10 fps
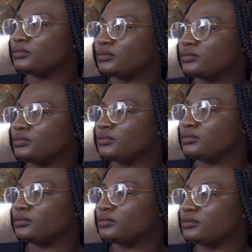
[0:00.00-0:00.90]

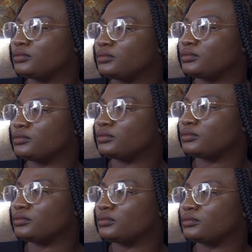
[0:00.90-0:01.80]

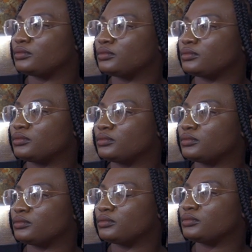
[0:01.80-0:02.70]

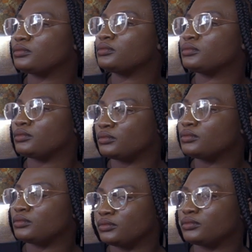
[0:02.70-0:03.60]

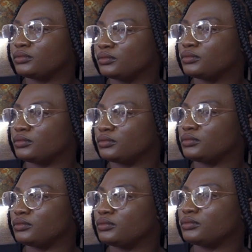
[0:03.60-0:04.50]

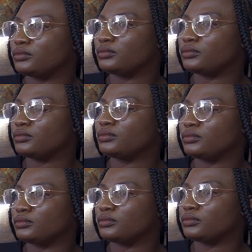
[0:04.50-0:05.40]

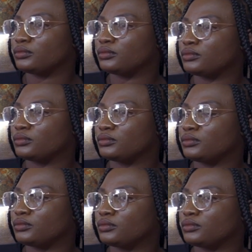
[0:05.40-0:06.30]

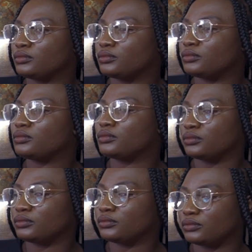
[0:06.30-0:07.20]

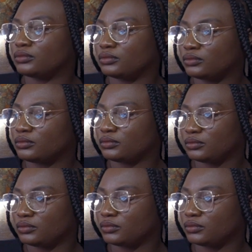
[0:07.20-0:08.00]
This person isn't speaking.